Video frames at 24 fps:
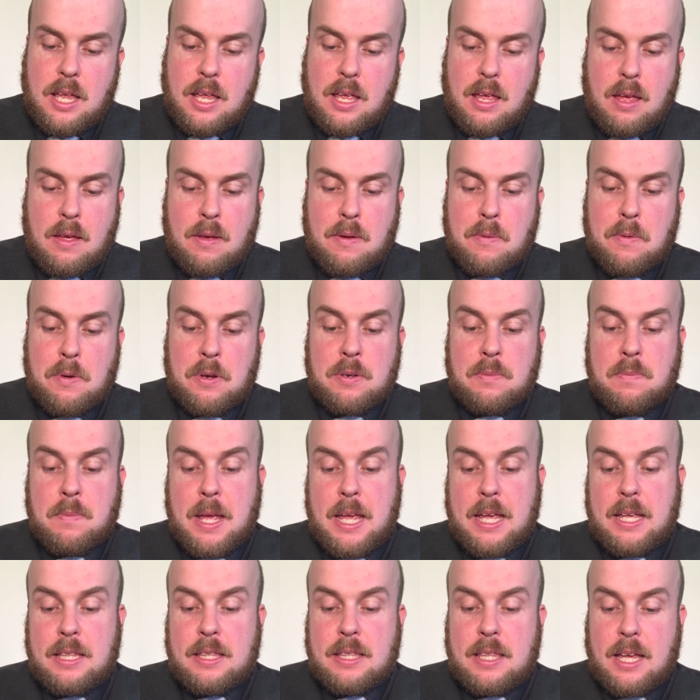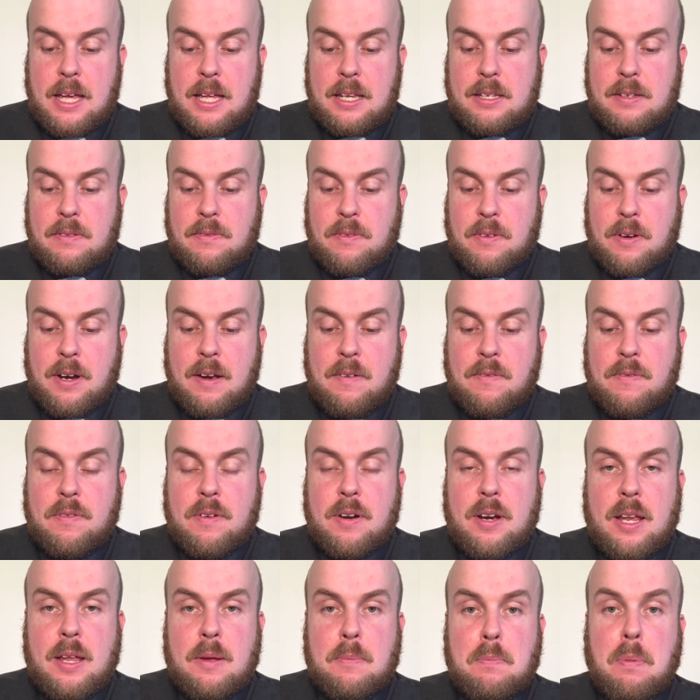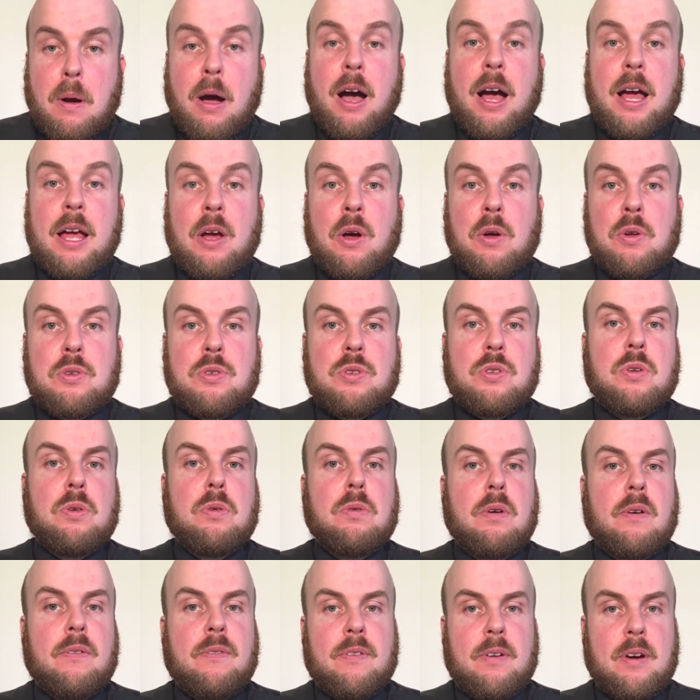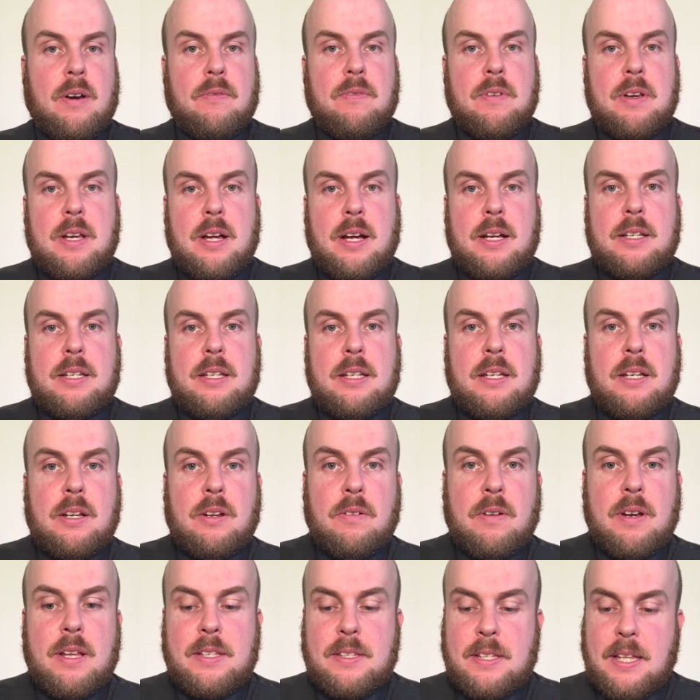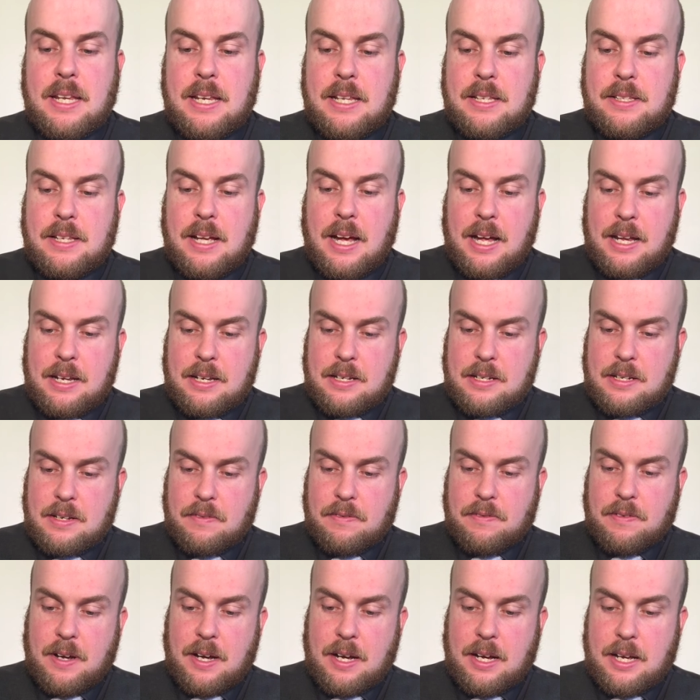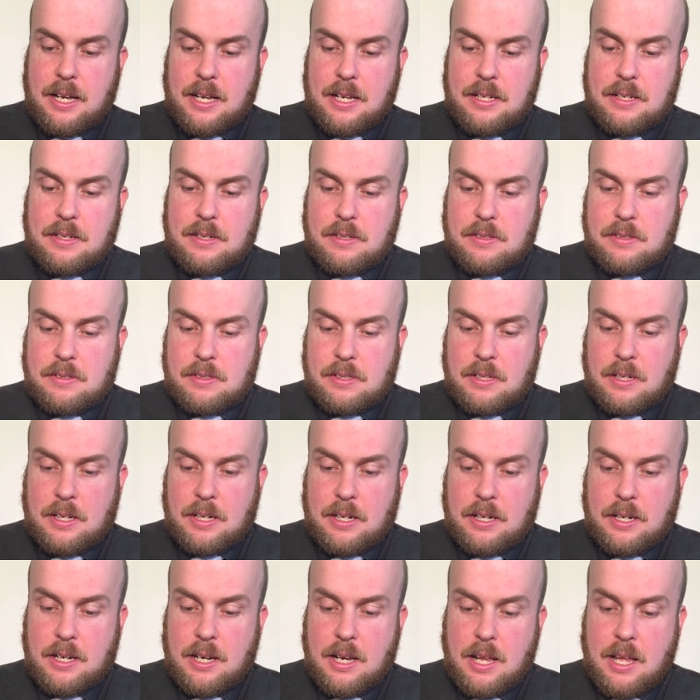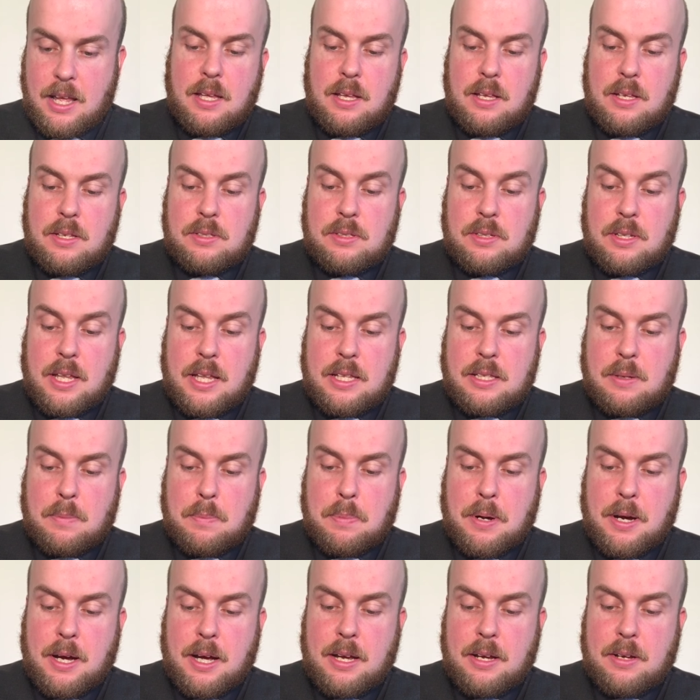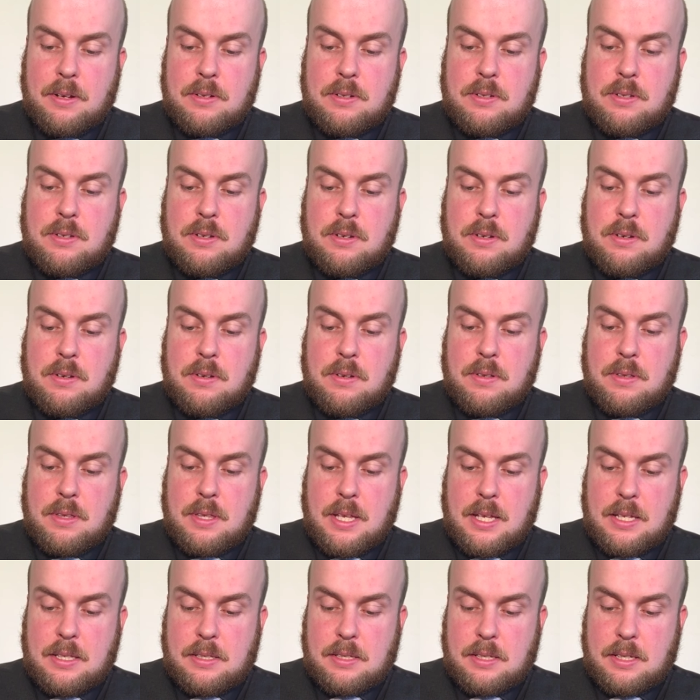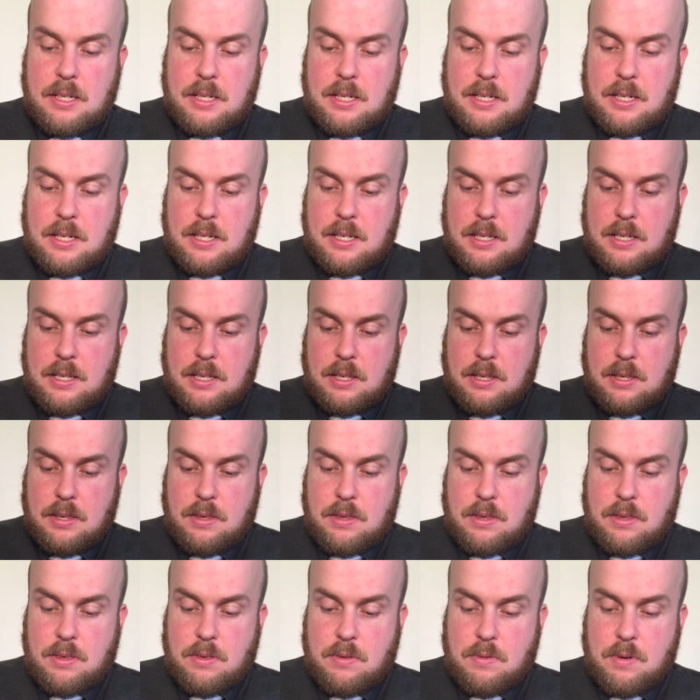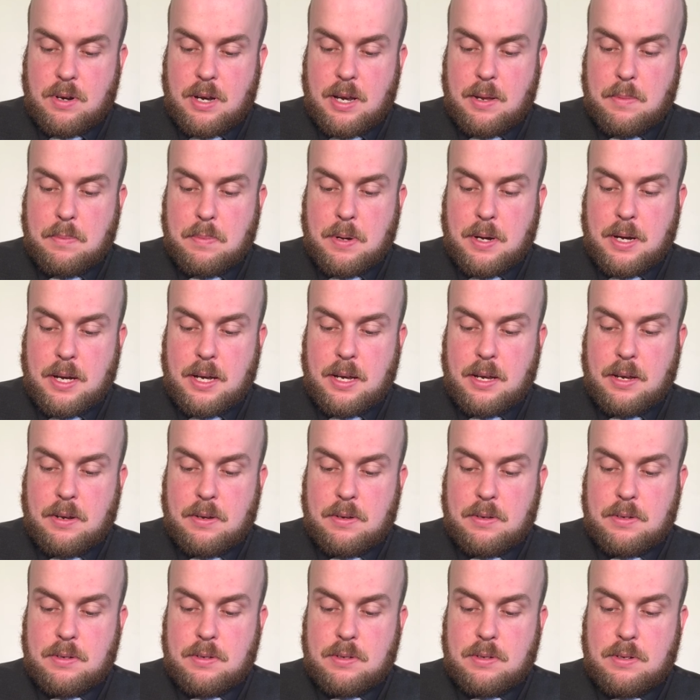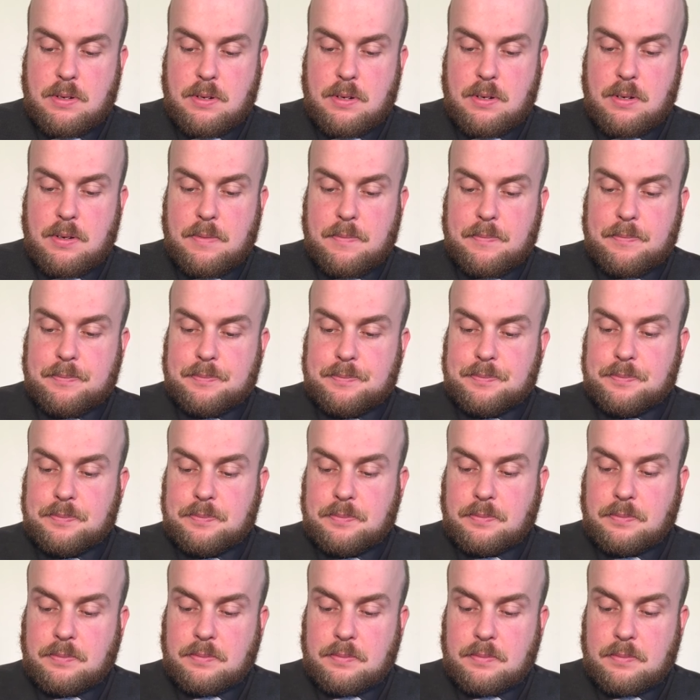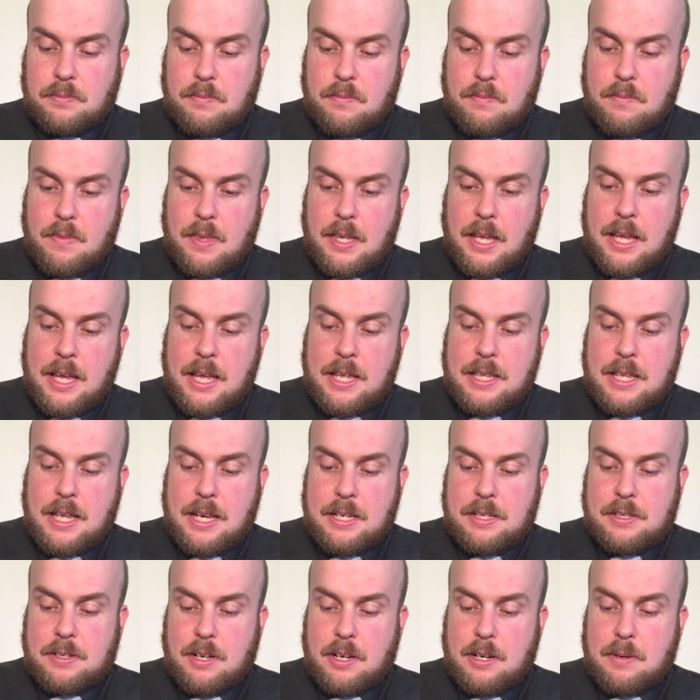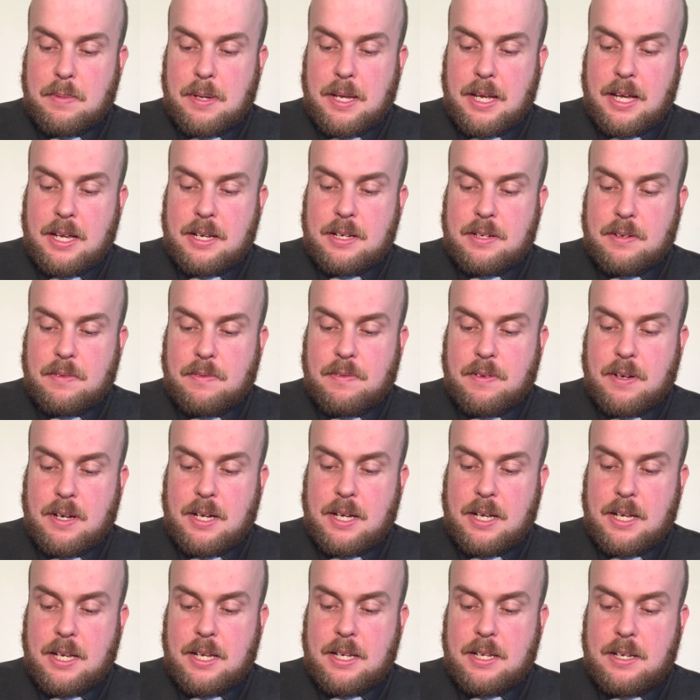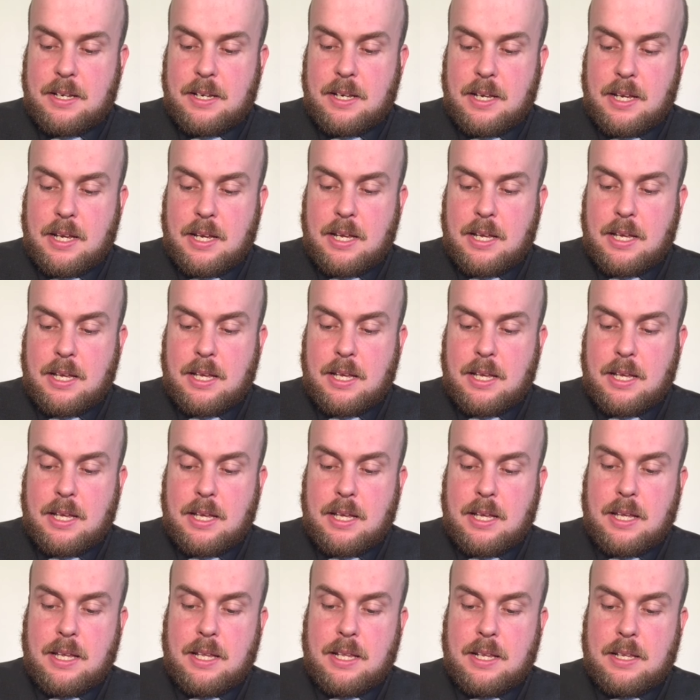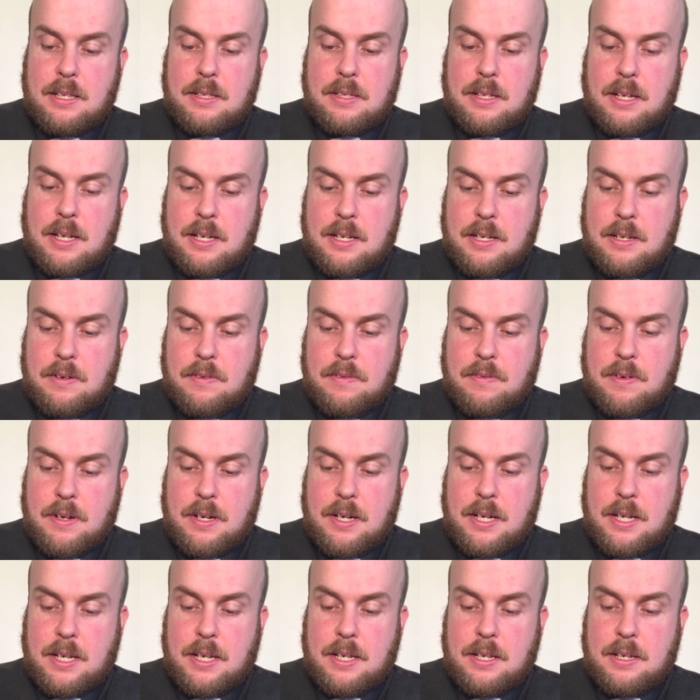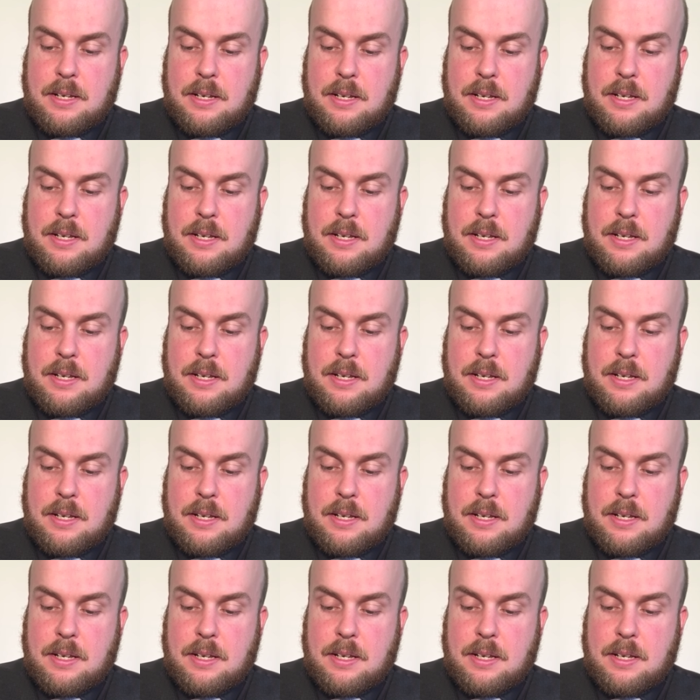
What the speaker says: it would mean that for every pi on 2 or for every 90 degrees, it is undefined. So that's a pi on 2, that's a 3 pi on 2, and that is going to be undefined, and it's undefined.